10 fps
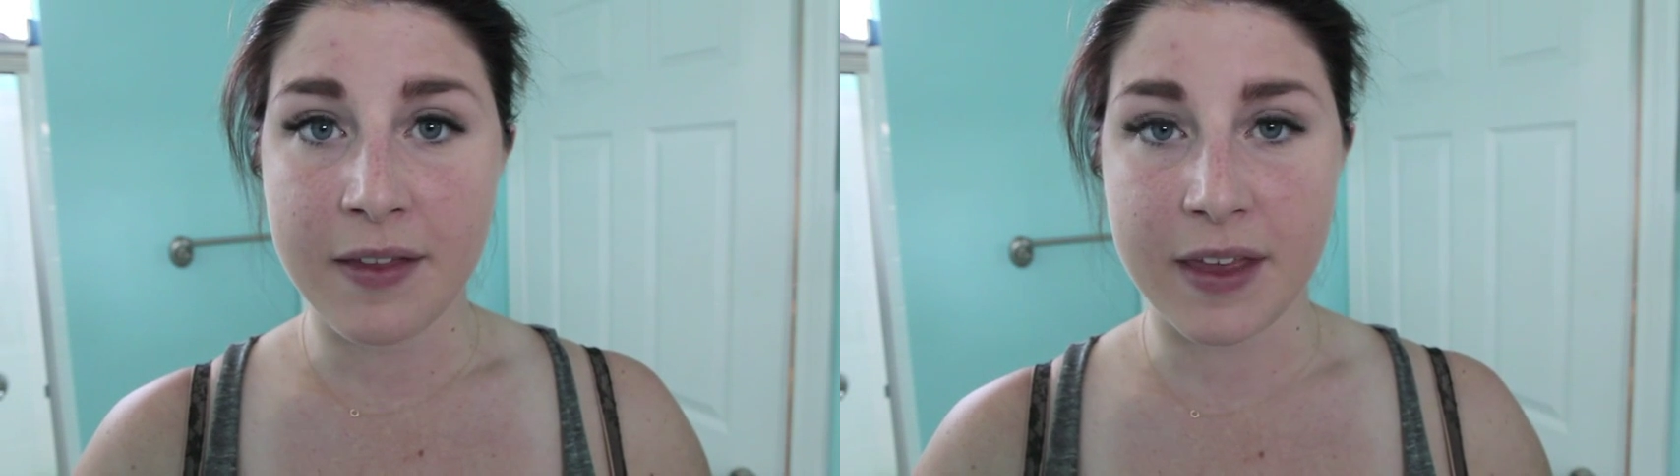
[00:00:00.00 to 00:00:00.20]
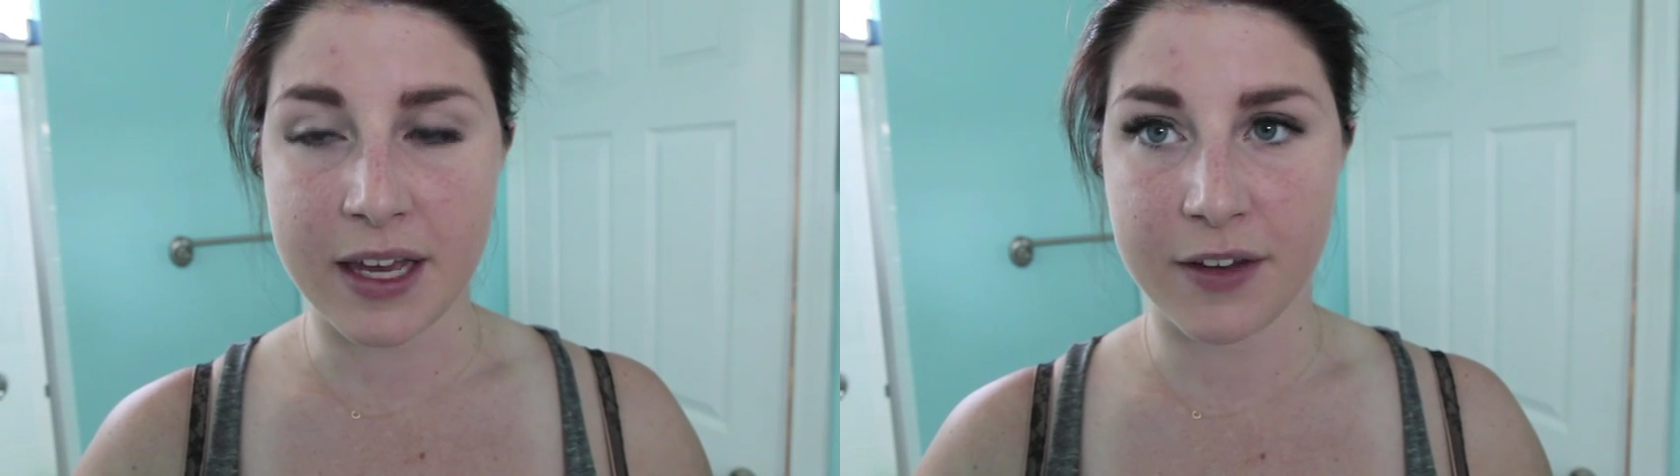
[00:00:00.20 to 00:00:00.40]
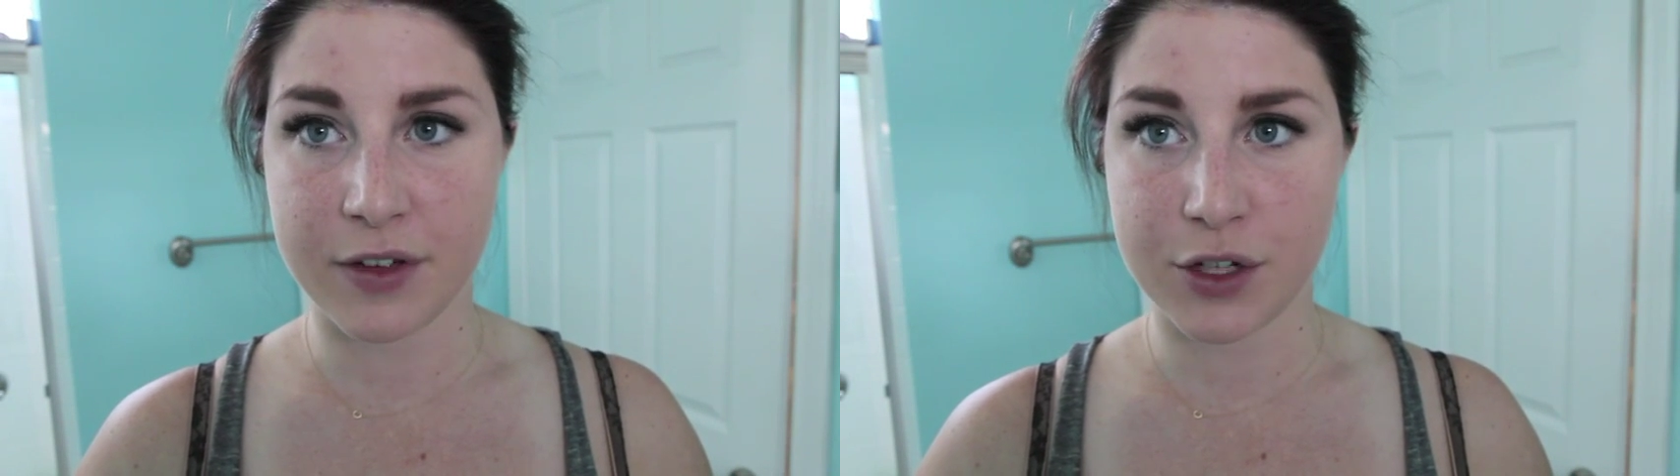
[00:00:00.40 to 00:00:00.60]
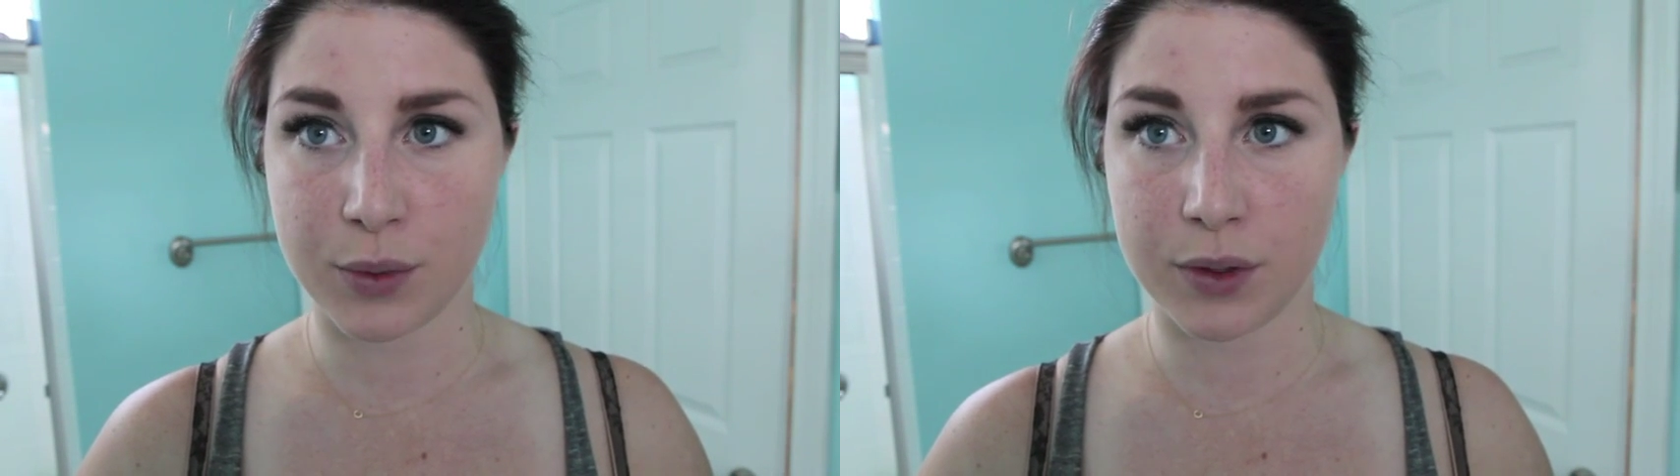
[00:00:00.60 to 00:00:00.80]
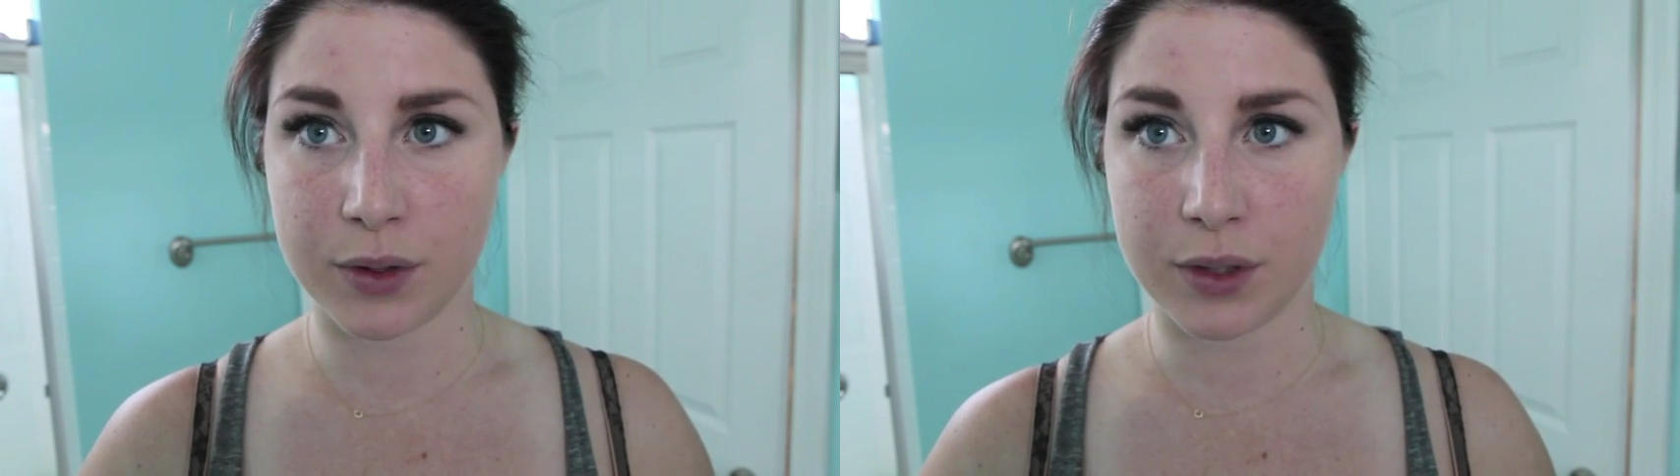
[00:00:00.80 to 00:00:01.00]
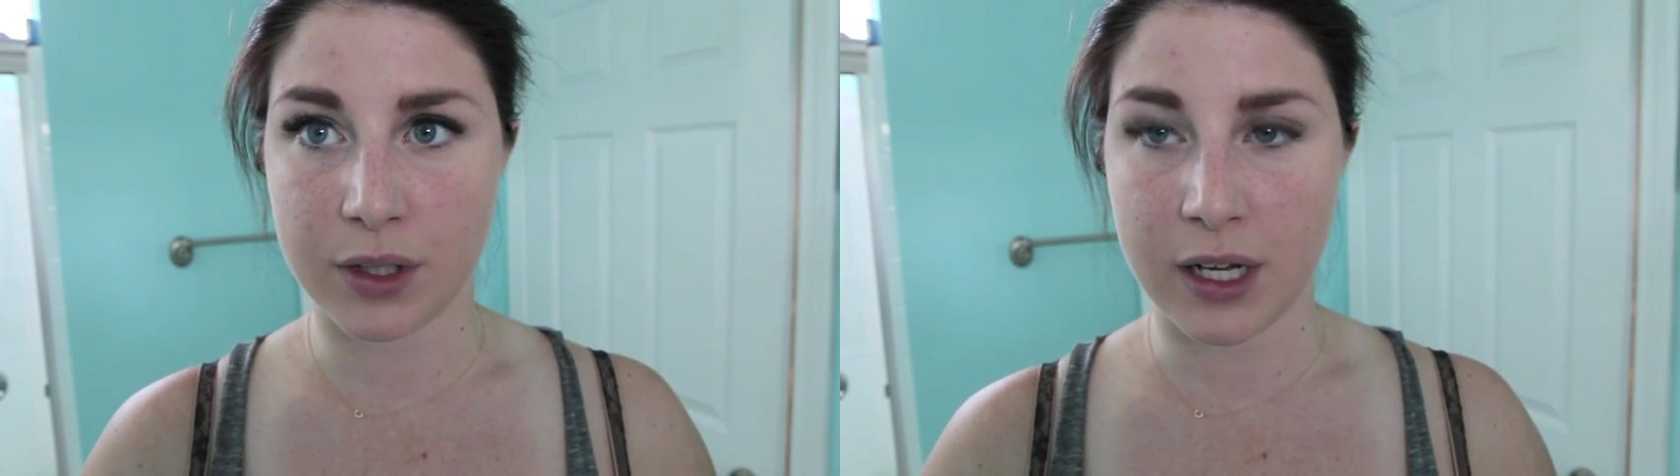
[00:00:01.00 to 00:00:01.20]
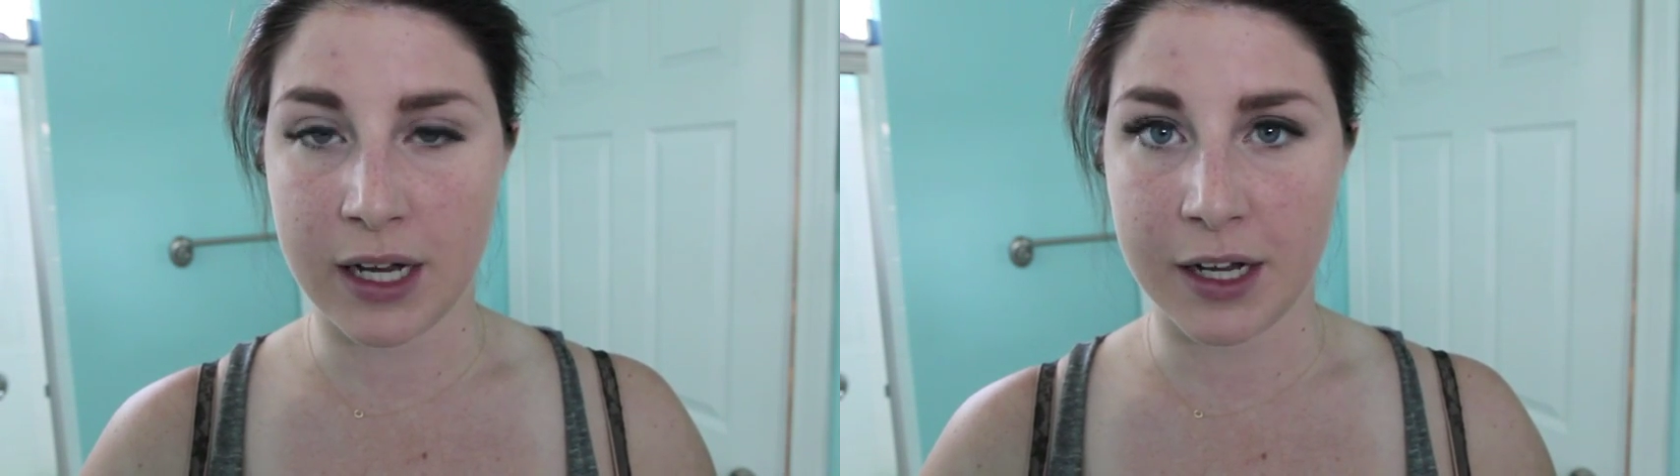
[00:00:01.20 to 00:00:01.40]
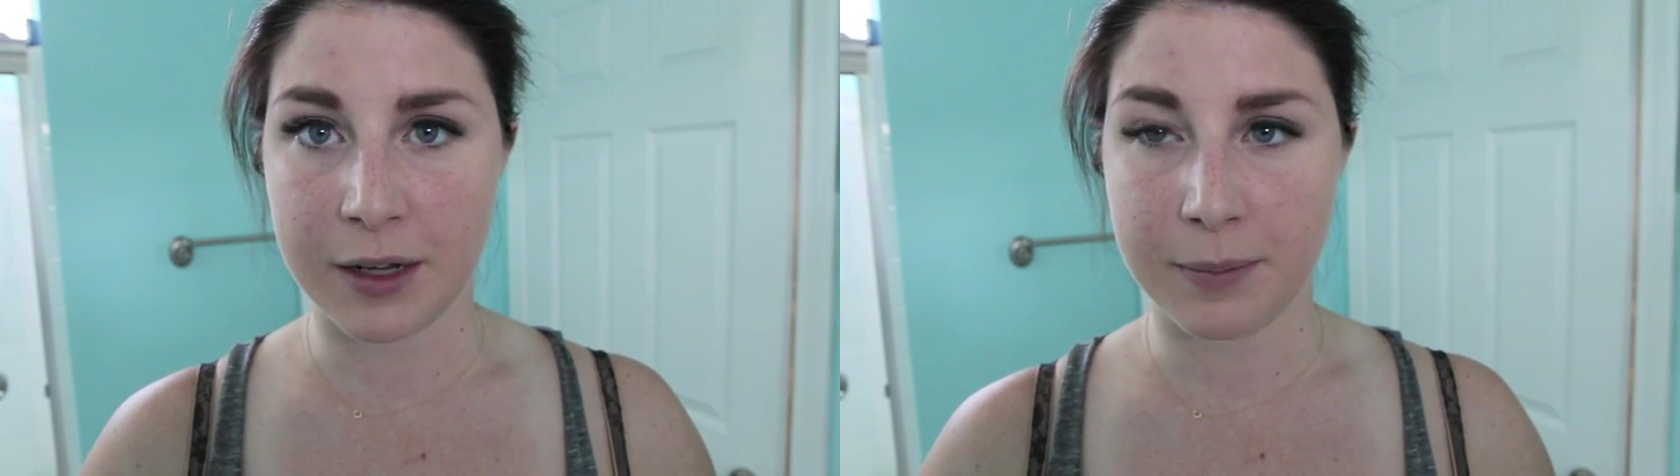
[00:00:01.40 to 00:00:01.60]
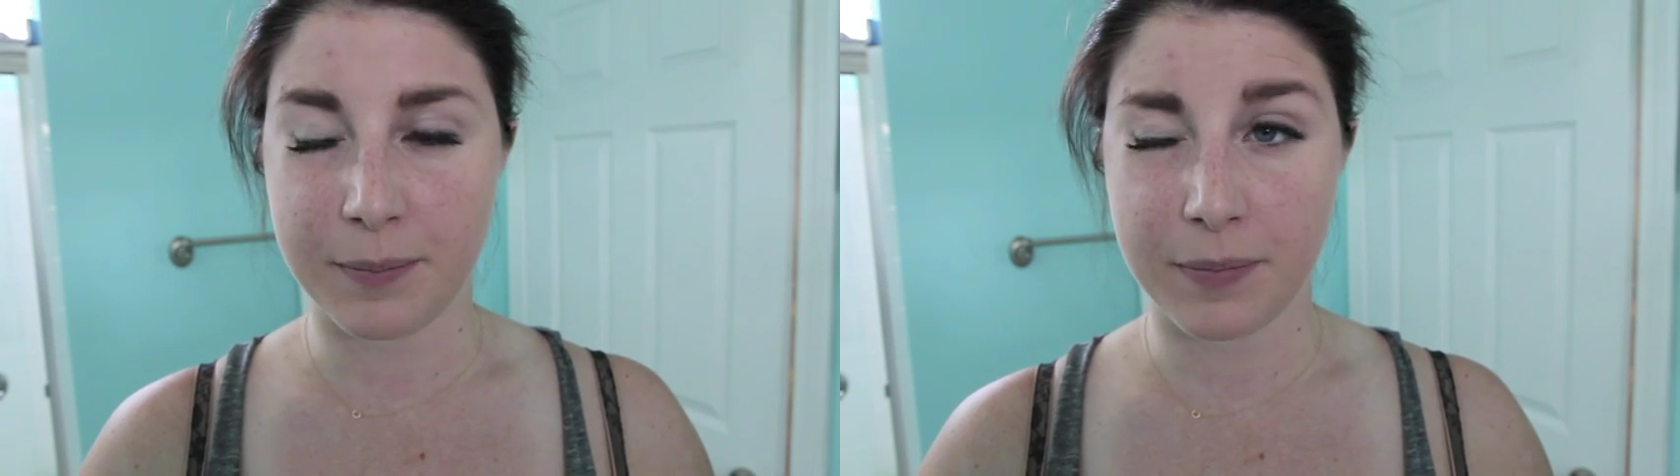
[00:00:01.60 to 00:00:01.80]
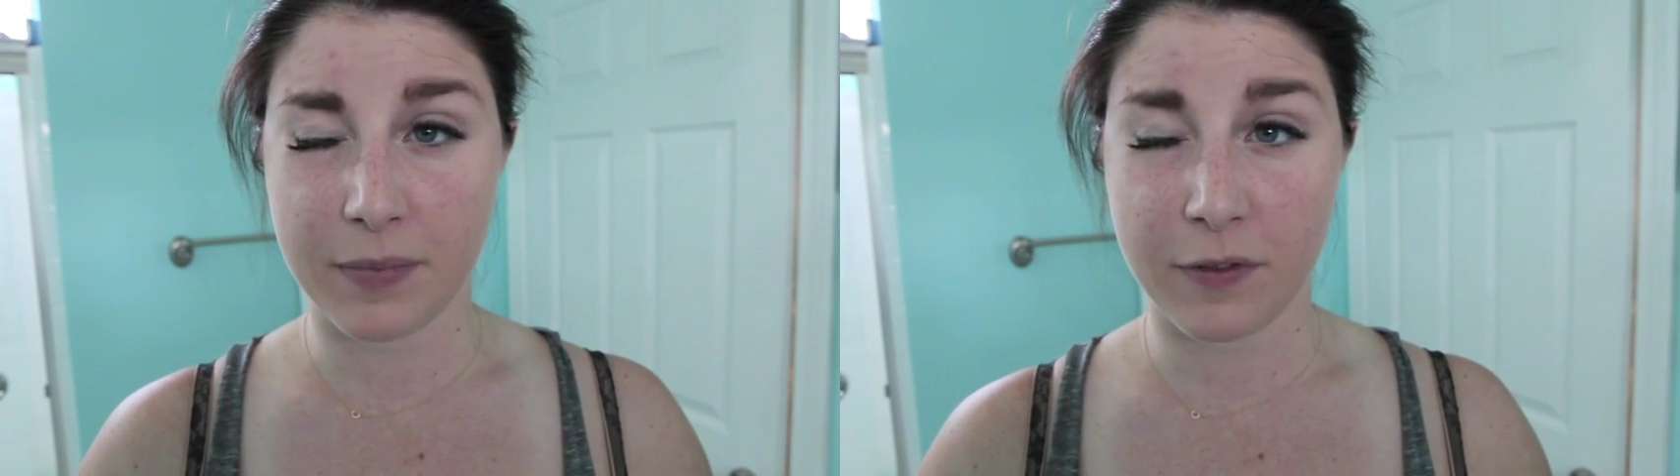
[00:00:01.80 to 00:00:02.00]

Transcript: the individual um,